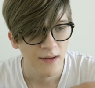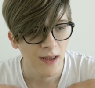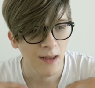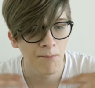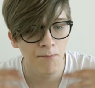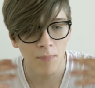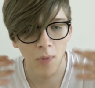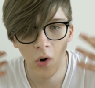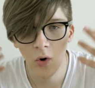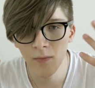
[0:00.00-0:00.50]
a
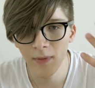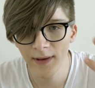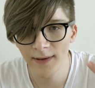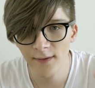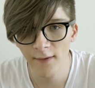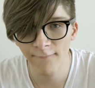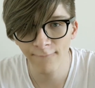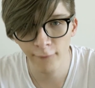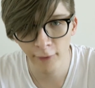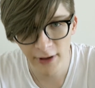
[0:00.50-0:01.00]

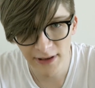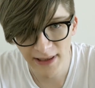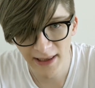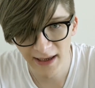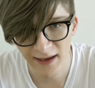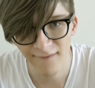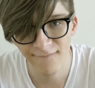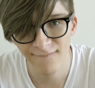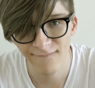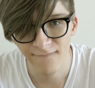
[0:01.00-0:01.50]
moment of
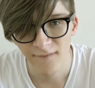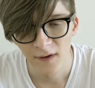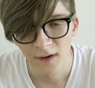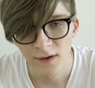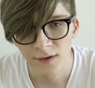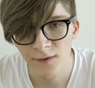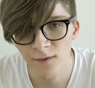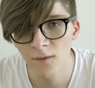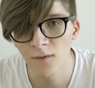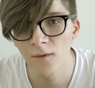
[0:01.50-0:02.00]
relief,
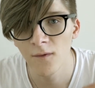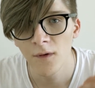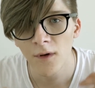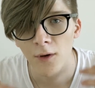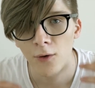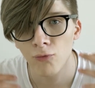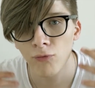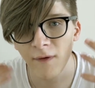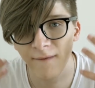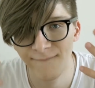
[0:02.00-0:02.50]
to
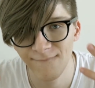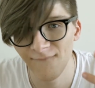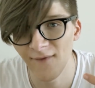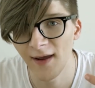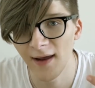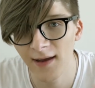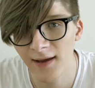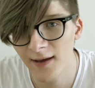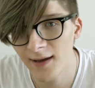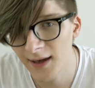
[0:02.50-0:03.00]

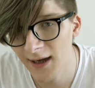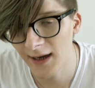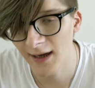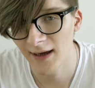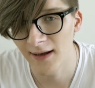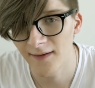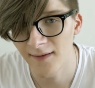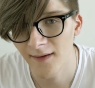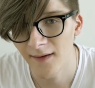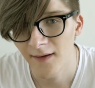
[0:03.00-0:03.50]
rethink
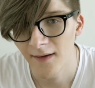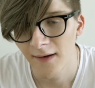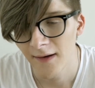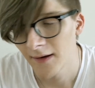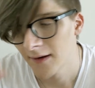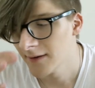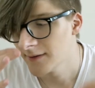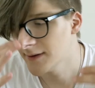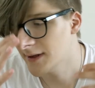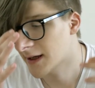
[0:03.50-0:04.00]
again
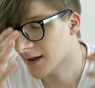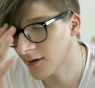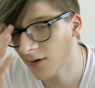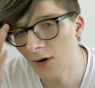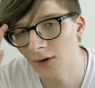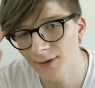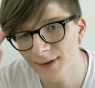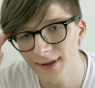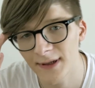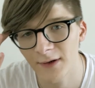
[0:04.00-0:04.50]
the
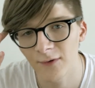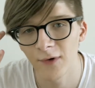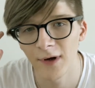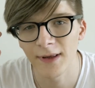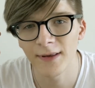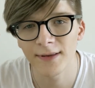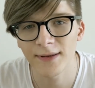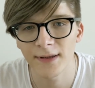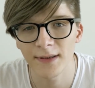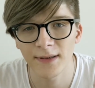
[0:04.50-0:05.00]

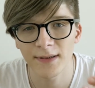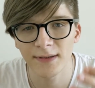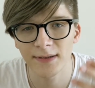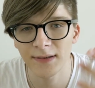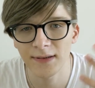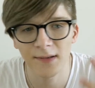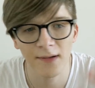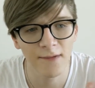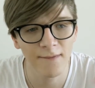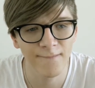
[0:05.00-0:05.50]

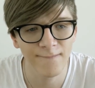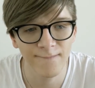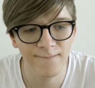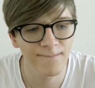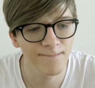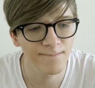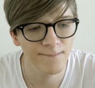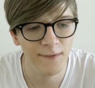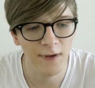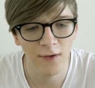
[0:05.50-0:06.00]
consequences of
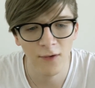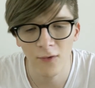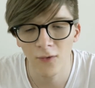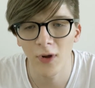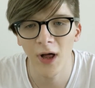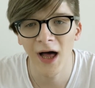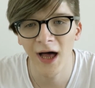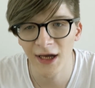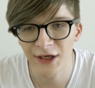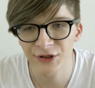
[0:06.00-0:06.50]
the
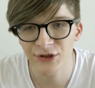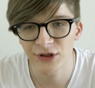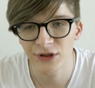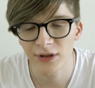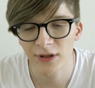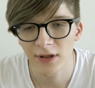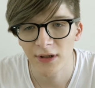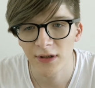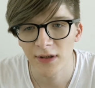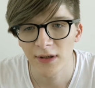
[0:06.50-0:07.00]
whole
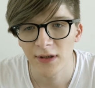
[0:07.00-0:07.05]
action.